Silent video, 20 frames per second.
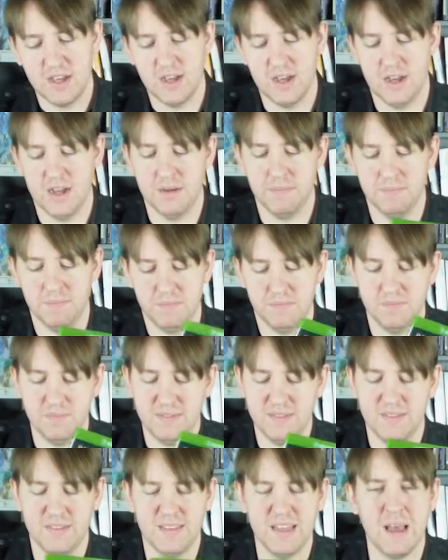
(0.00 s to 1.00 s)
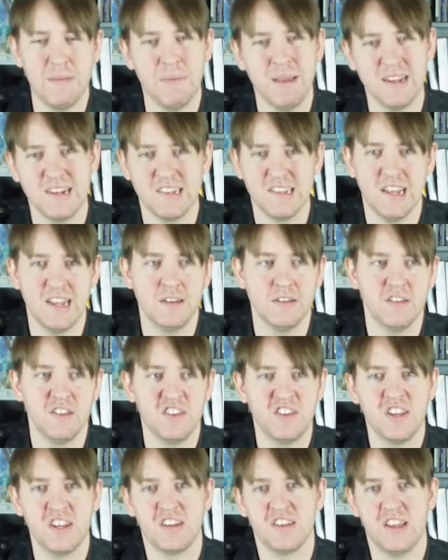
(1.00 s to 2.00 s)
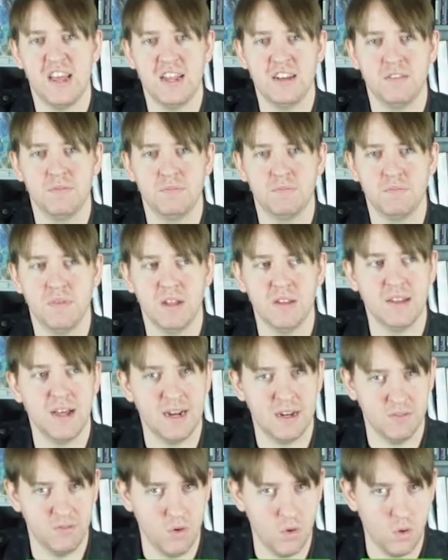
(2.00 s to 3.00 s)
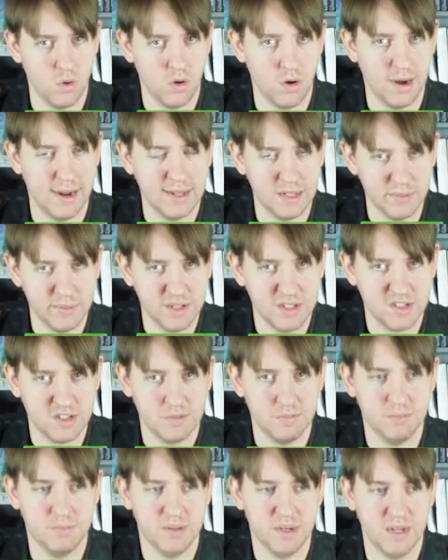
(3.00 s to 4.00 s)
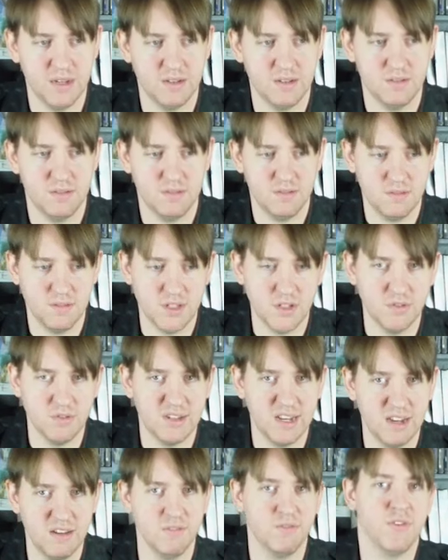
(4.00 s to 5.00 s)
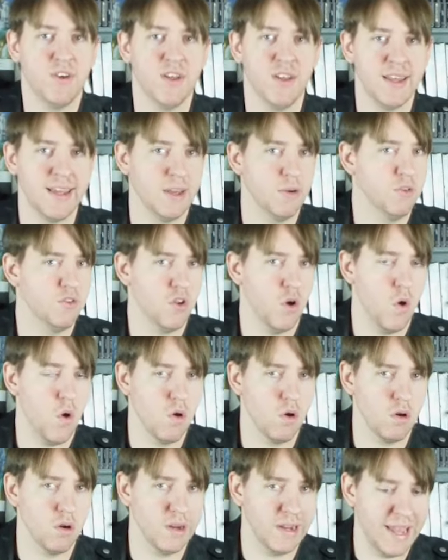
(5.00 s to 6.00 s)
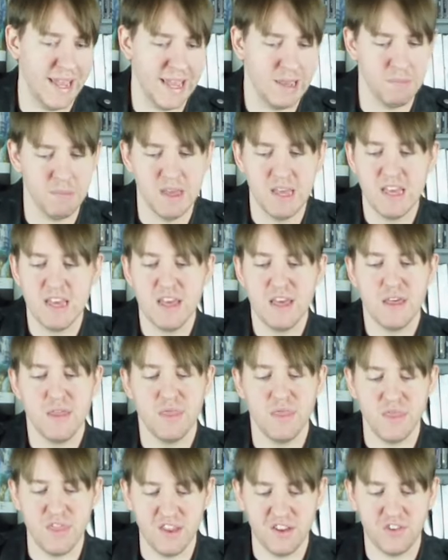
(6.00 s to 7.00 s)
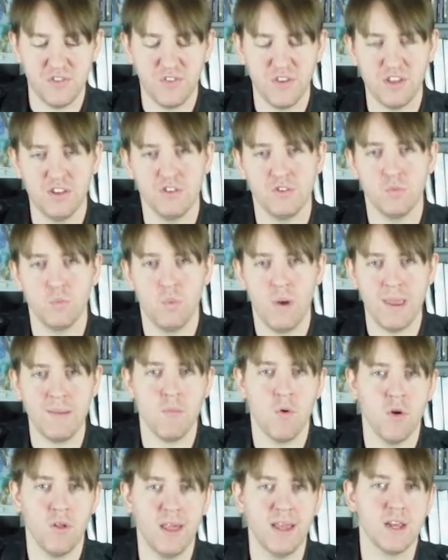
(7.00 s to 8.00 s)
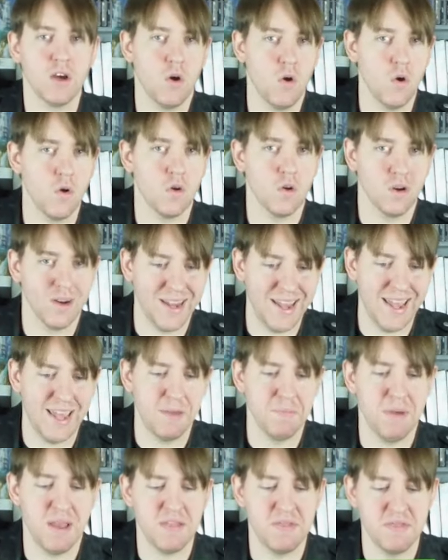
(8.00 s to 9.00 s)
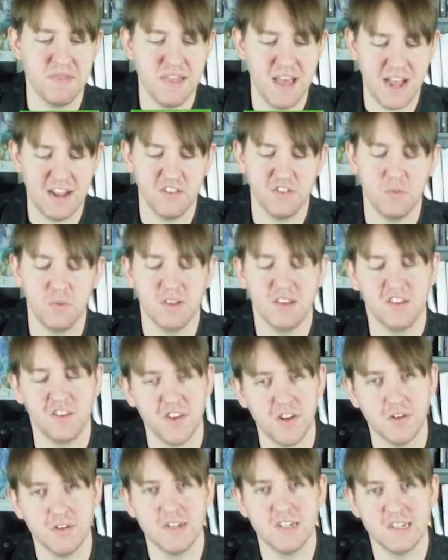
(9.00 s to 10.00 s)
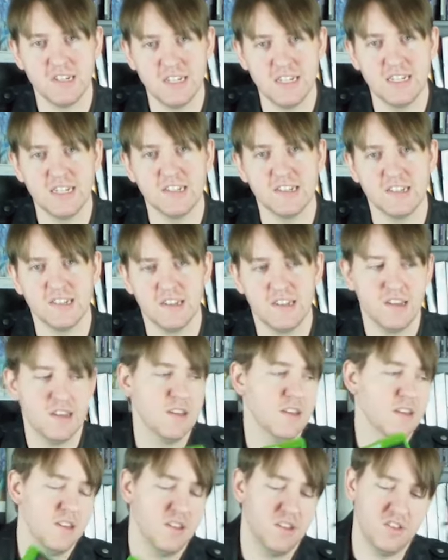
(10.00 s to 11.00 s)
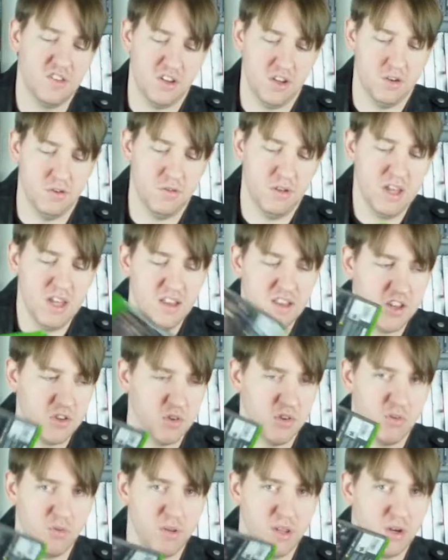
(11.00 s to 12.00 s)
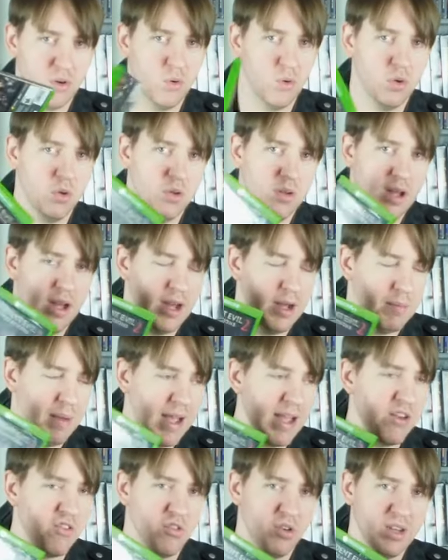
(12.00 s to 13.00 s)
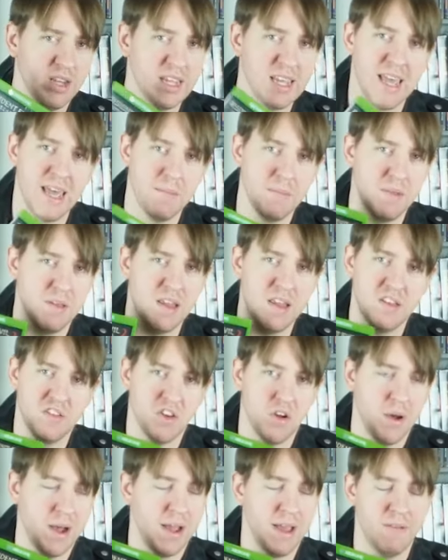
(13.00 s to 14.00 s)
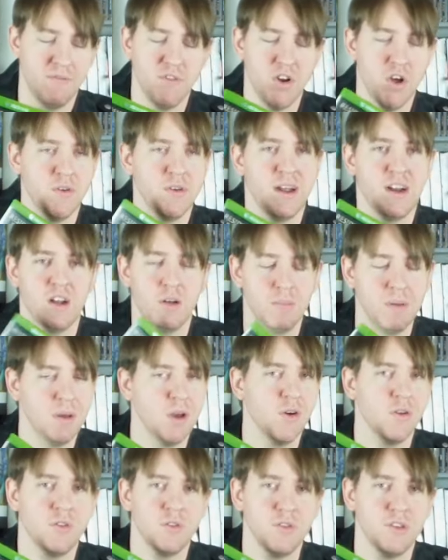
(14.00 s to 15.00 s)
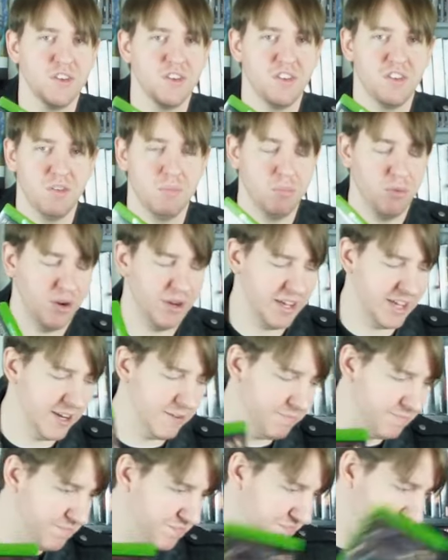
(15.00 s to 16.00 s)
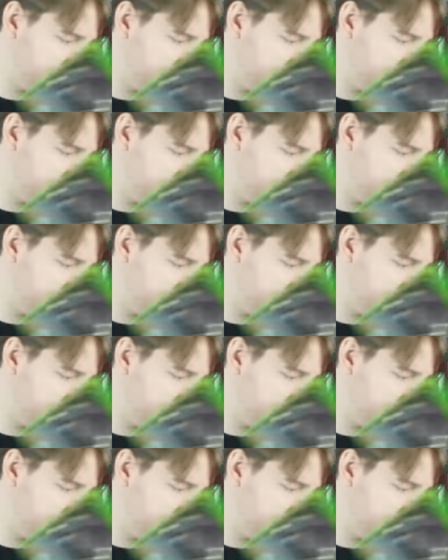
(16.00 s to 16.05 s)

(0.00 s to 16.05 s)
That being said, 6 had a lot of horror elements, but you didn't feel like it was a horror game. This feels way more like a horror game, and that's what the series needs. So, this was really cool. I enjoyed the game, so I have no doubt I'll be going through this at some point again.